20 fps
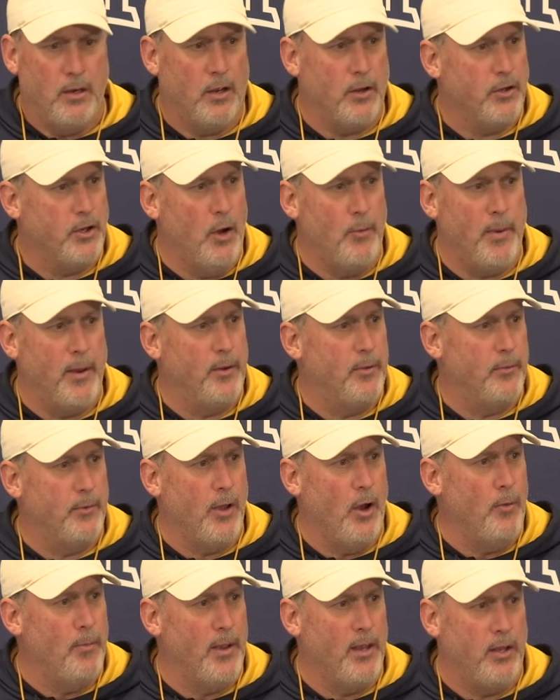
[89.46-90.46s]
Yeah,
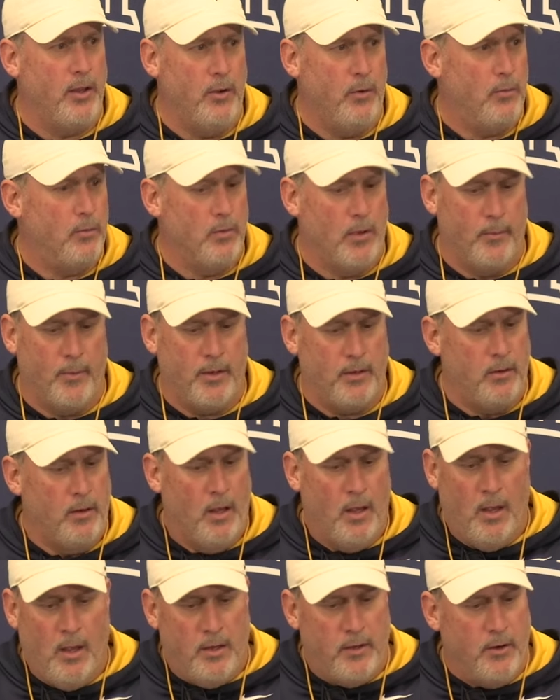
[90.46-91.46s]
go be you. I mean,
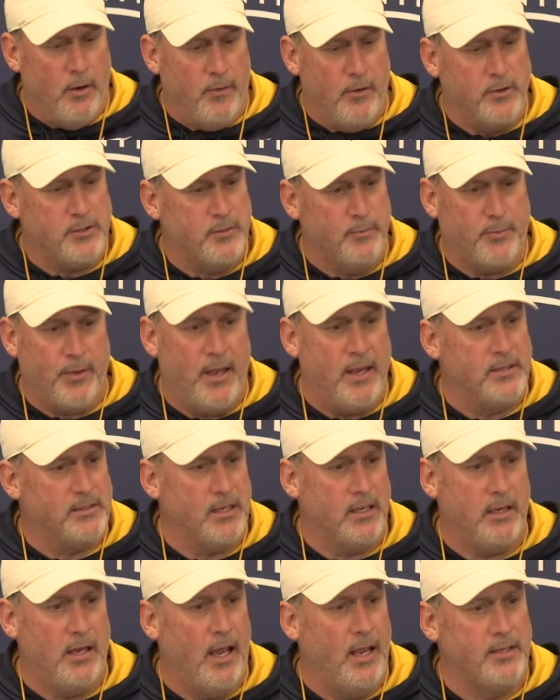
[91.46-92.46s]
you know, there's some things
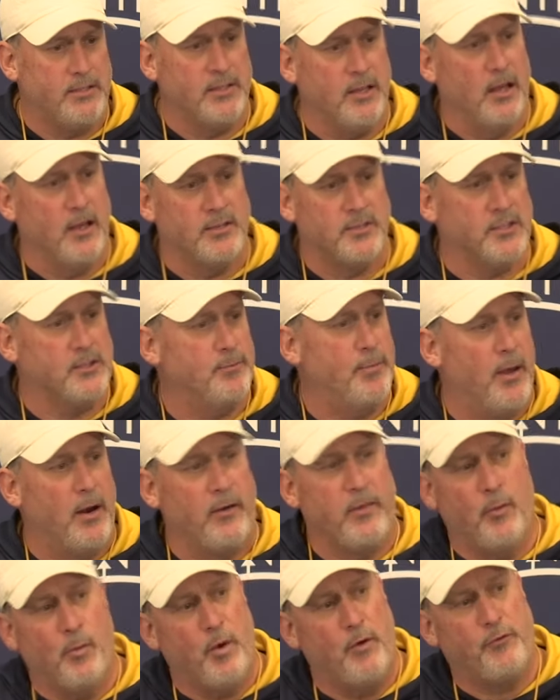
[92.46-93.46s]
that Yates does that's
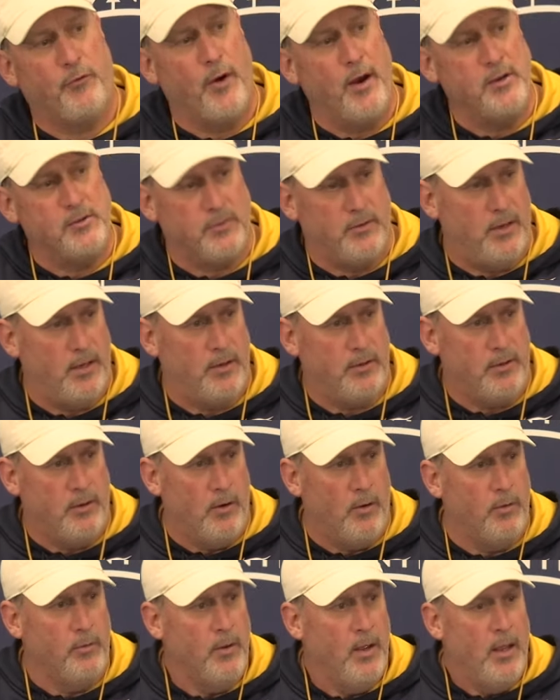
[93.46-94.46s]
better than what Frazier did. You
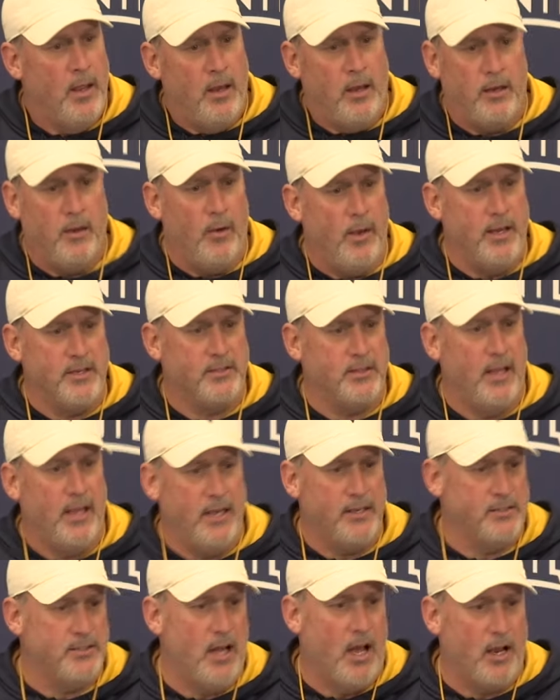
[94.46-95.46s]
know,
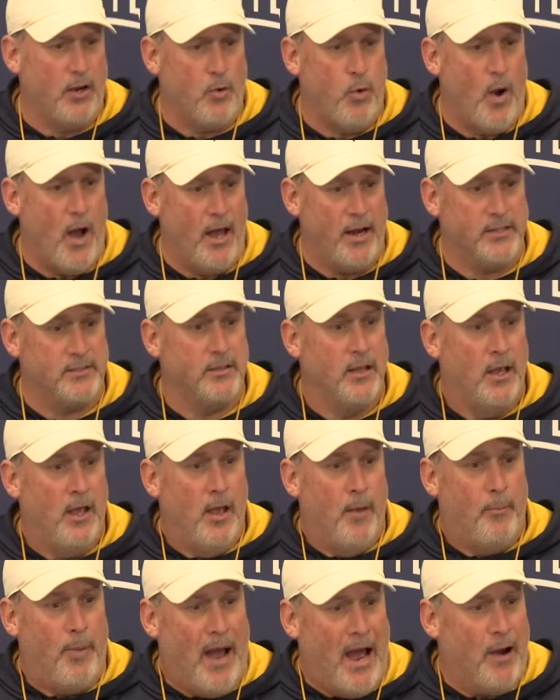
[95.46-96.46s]
he's not quite as
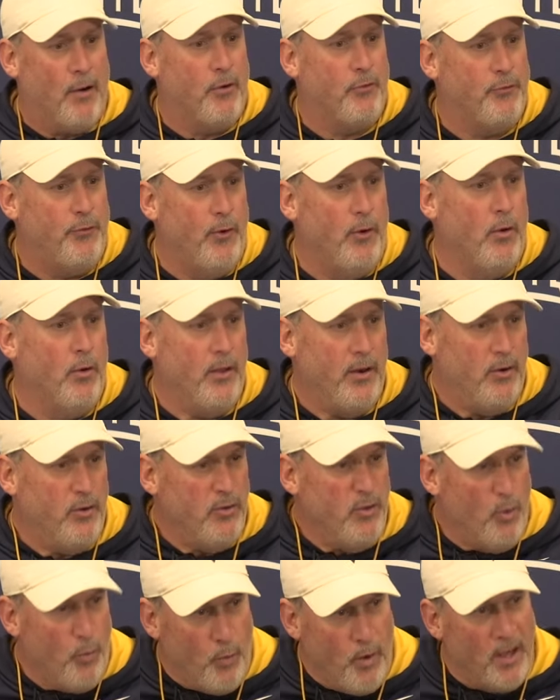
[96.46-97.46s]
powerful
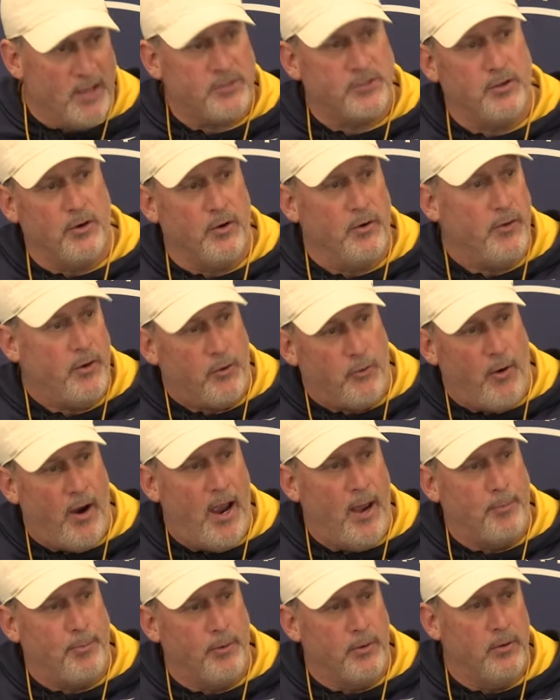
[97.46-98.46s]
and the wrestler and the
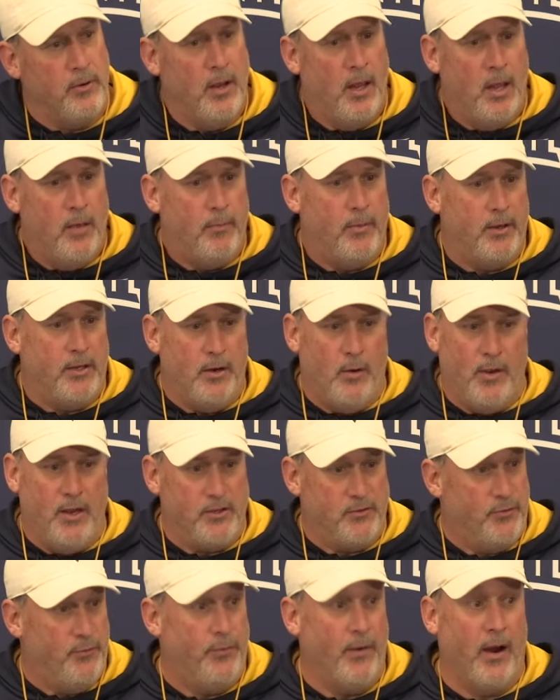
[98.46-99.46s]
grappler, but, you know,
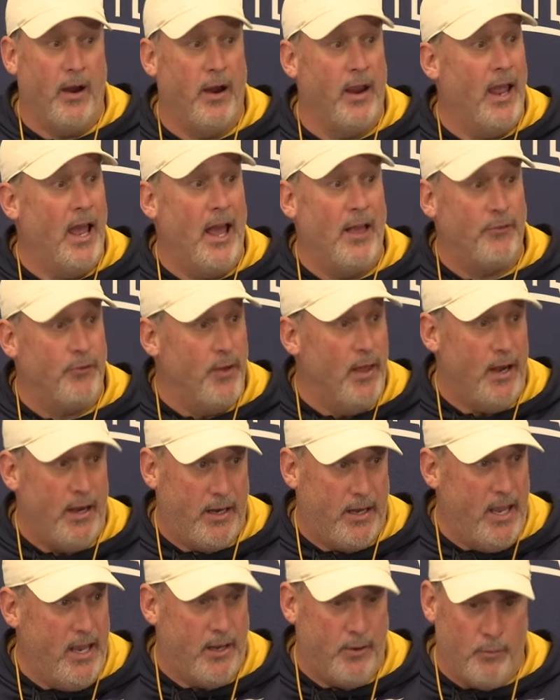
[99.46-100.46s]
he's very
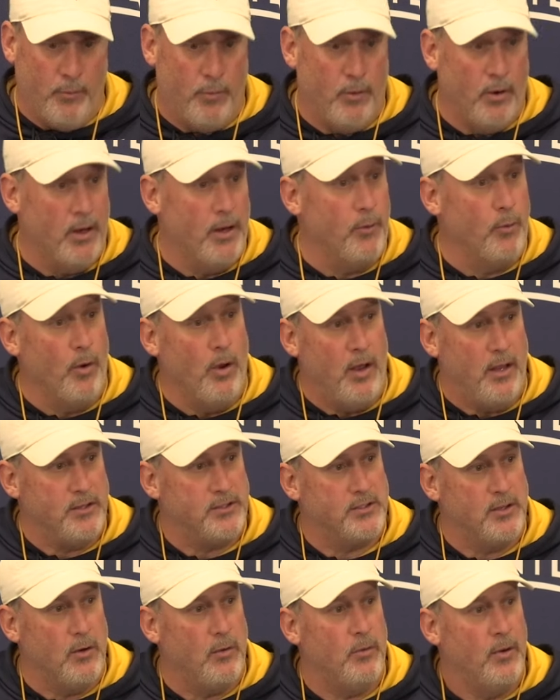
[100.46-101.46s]
athletic. He can really run.
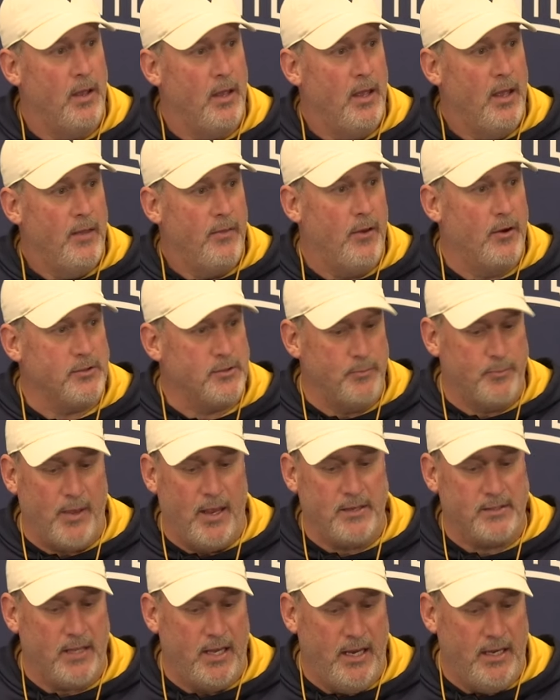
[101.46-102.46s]
So there's some
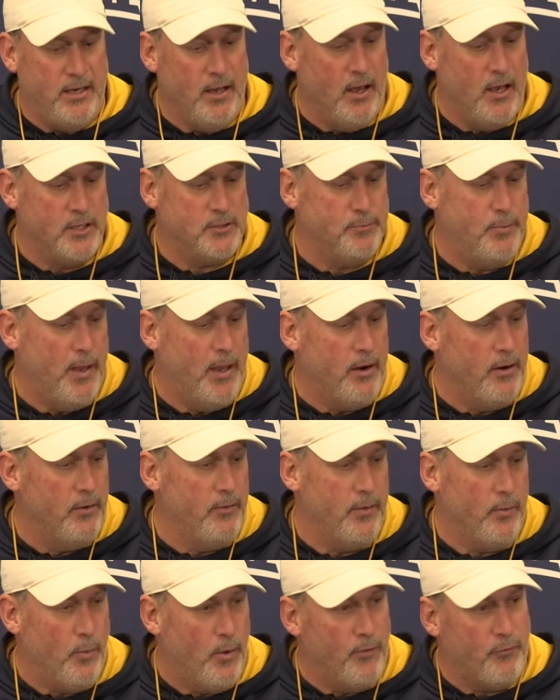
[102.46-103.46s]
things that he does better
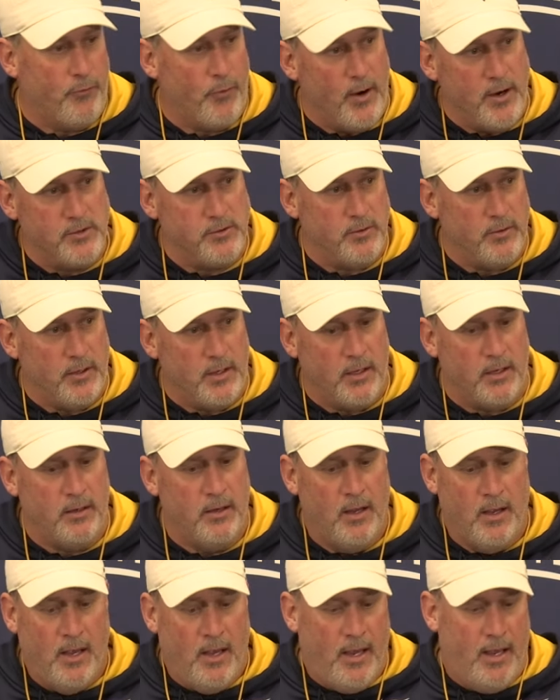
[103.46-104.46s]
than what Frazier did.
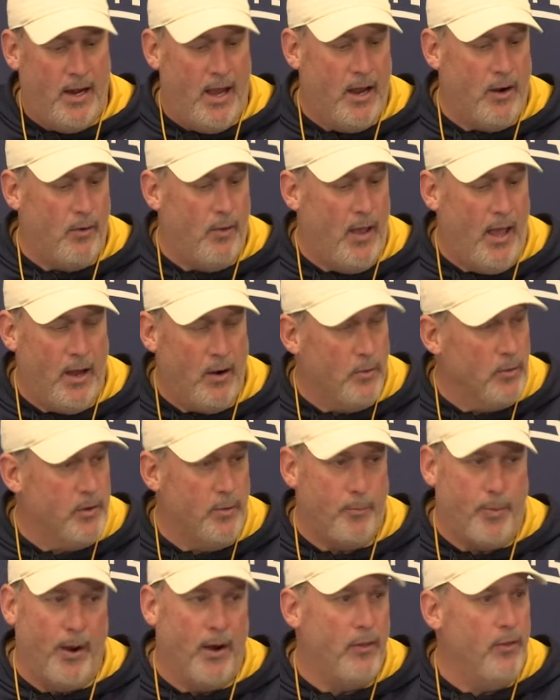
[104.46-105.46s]
And I don't
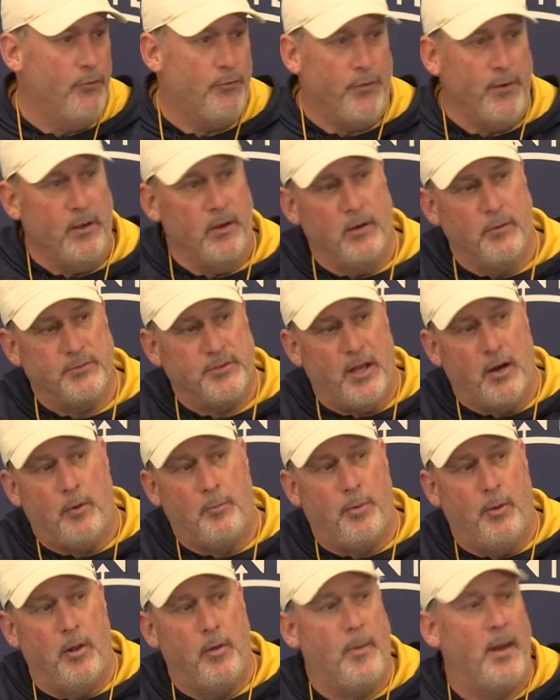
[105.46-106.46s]
compare the films. I
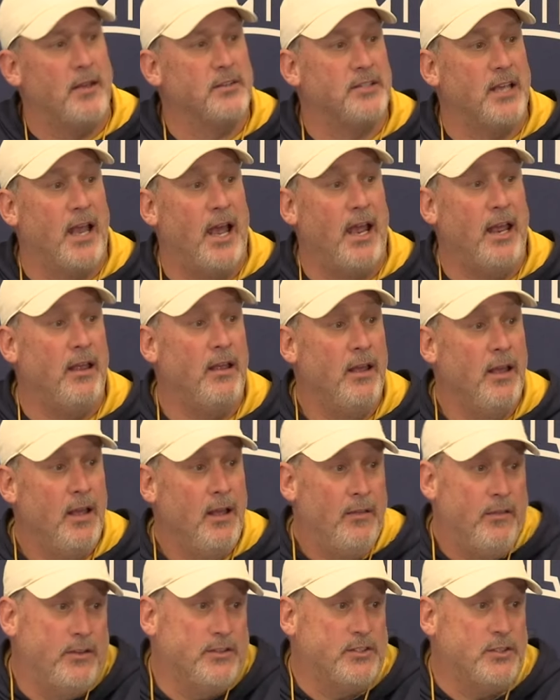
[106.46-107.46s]
don't pull them out and say, hey,
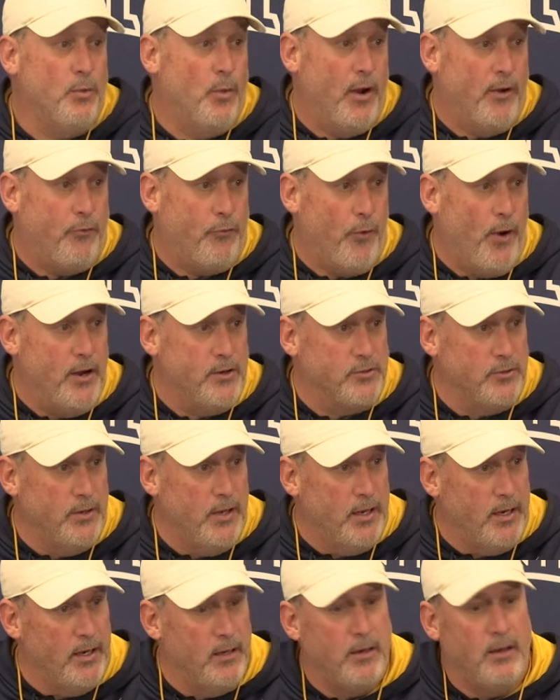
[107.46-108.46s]
this is the way Frazier
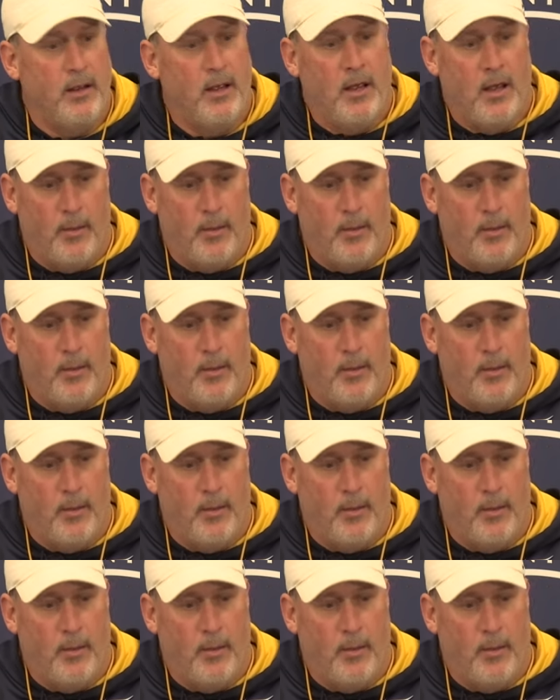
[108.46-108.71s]
did it.